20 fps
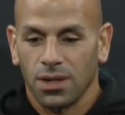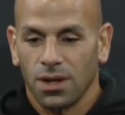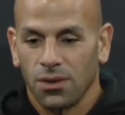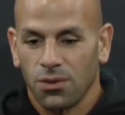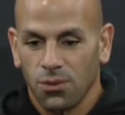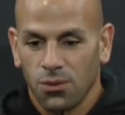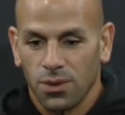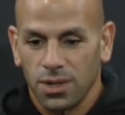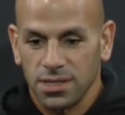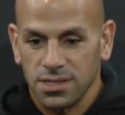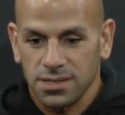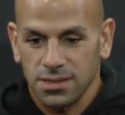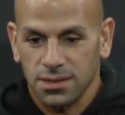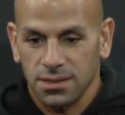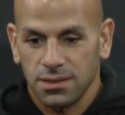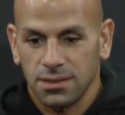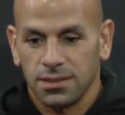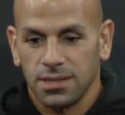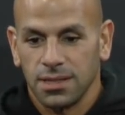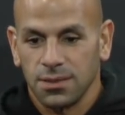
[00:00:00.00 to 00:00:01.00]
Otherwise,
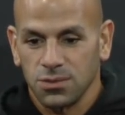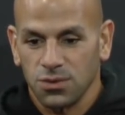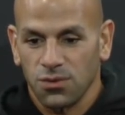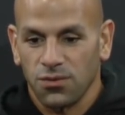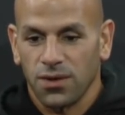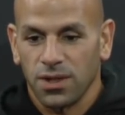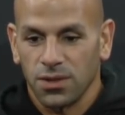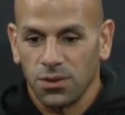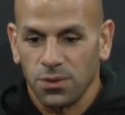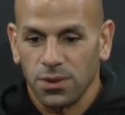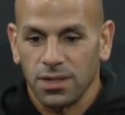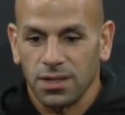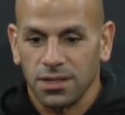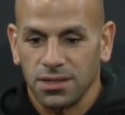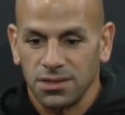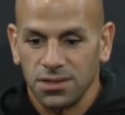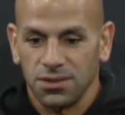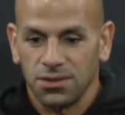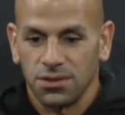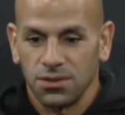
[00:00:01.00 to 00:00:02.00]
teams will find a way to
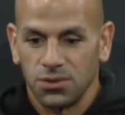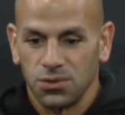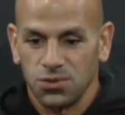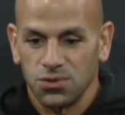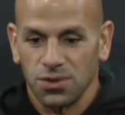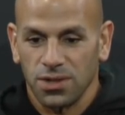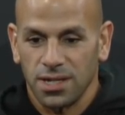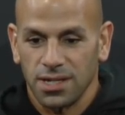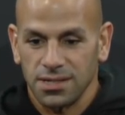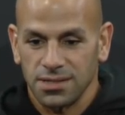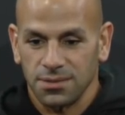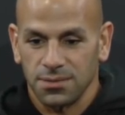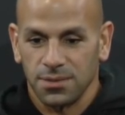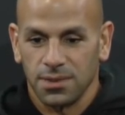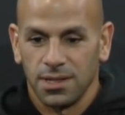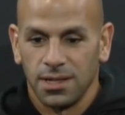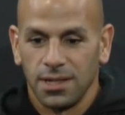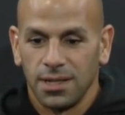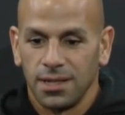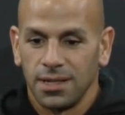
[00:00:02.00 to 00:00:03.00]
continue to neutralize them
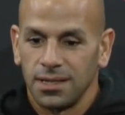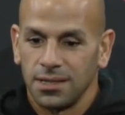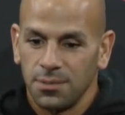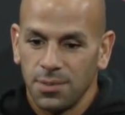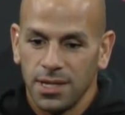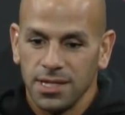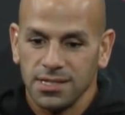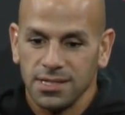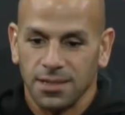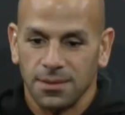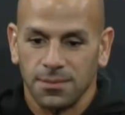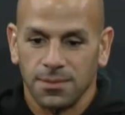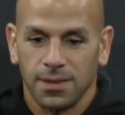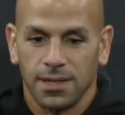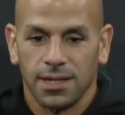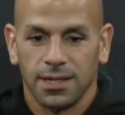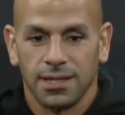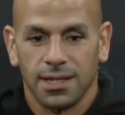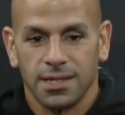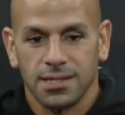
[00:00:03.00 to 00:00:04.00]
in the pass game.
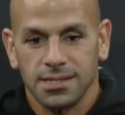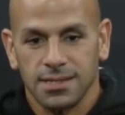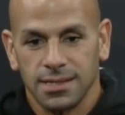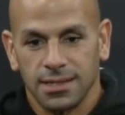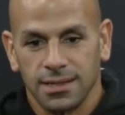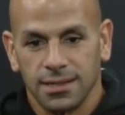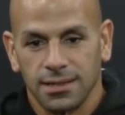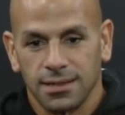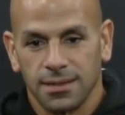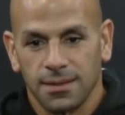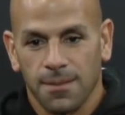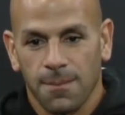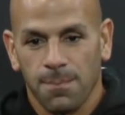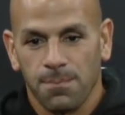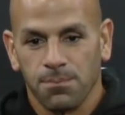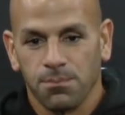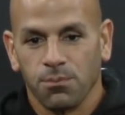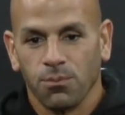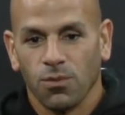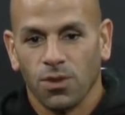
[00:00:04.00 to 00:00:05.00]
And that's the uh,
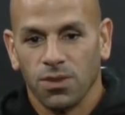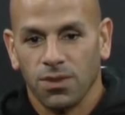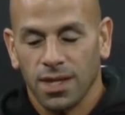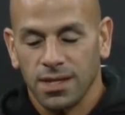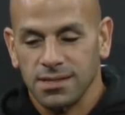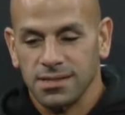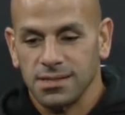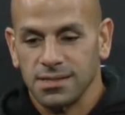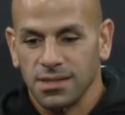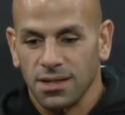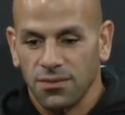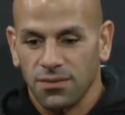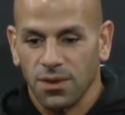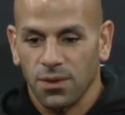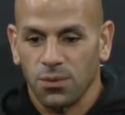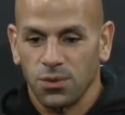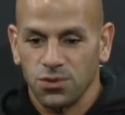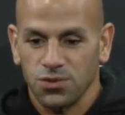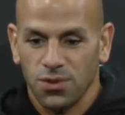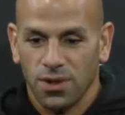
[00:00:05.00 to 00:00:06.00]
that's the stuff
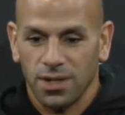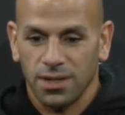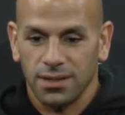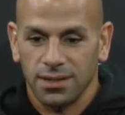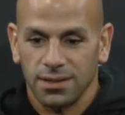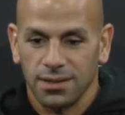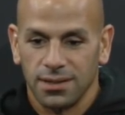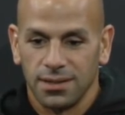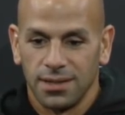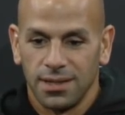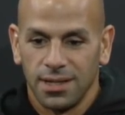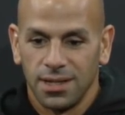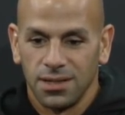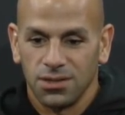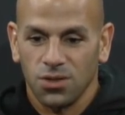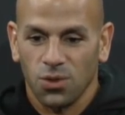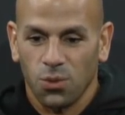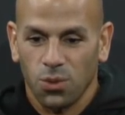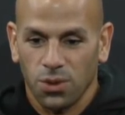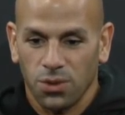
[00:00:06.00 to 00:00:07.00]
that we're trying to
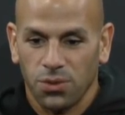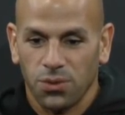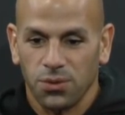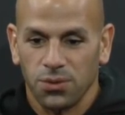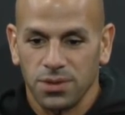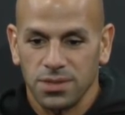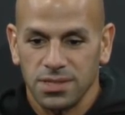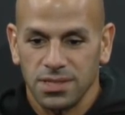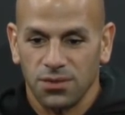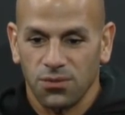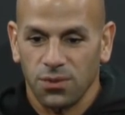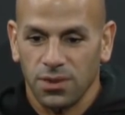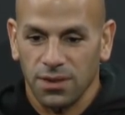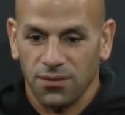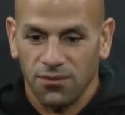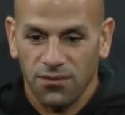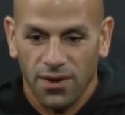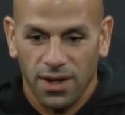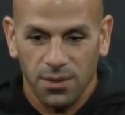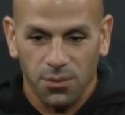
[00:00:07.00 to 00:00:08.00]
to work through to see if we
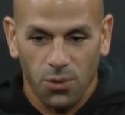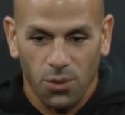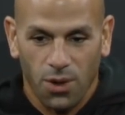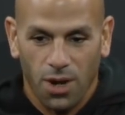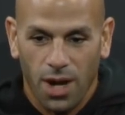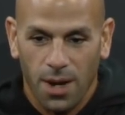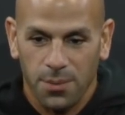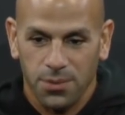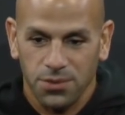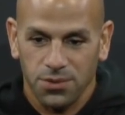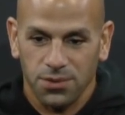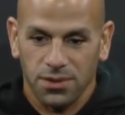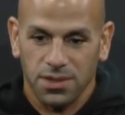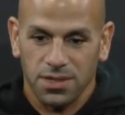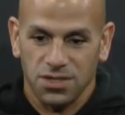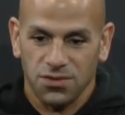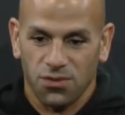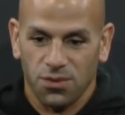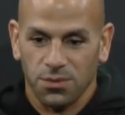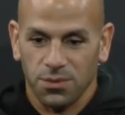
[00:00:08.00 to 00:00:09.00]
can find more
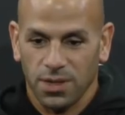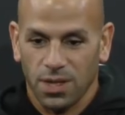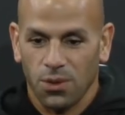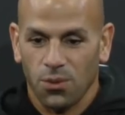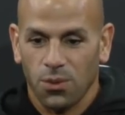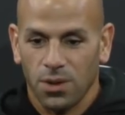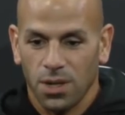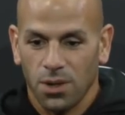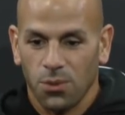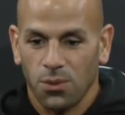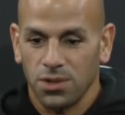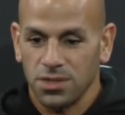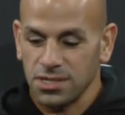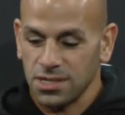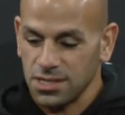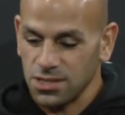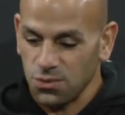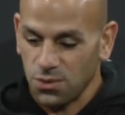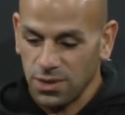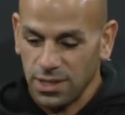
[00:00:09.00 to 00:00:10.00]
opportunities for him to get one-on-ones,
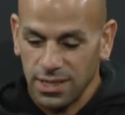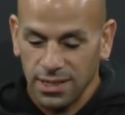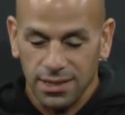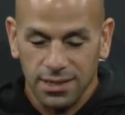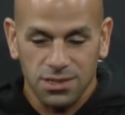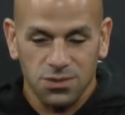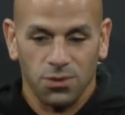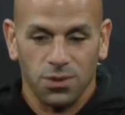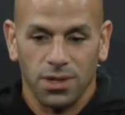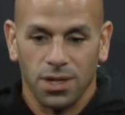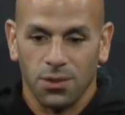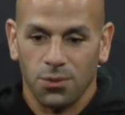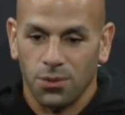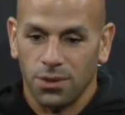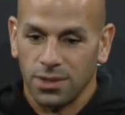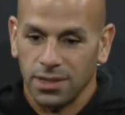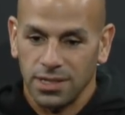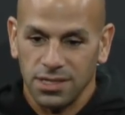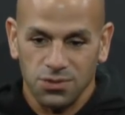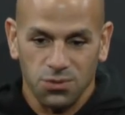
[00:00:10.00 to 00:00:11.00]
because when he is
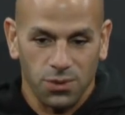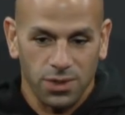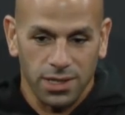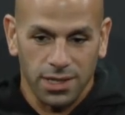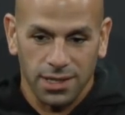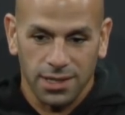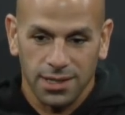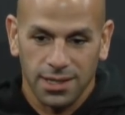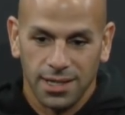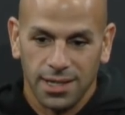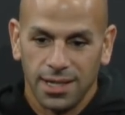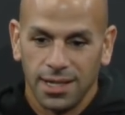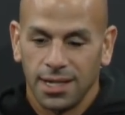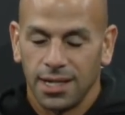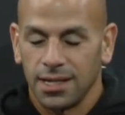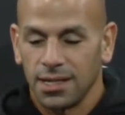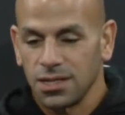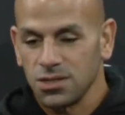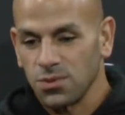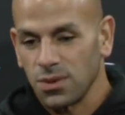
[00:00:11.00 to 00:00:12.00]
one-on-one, he's winning.
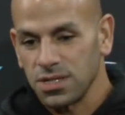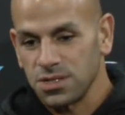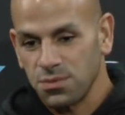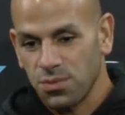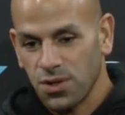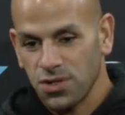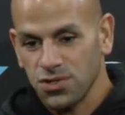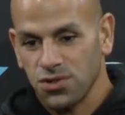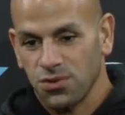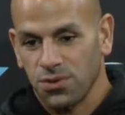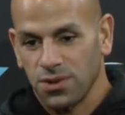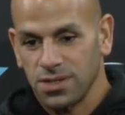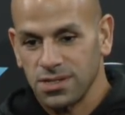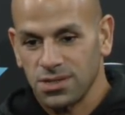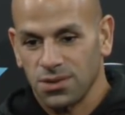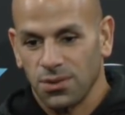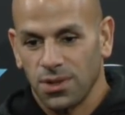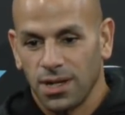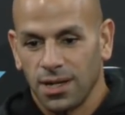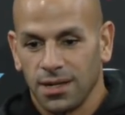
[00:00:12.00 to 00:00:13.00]
And that's why his pressure rate's
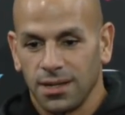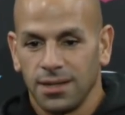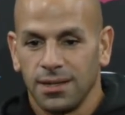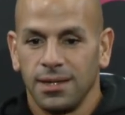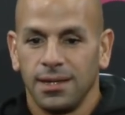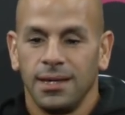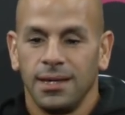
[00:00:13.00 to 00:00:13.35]
so high.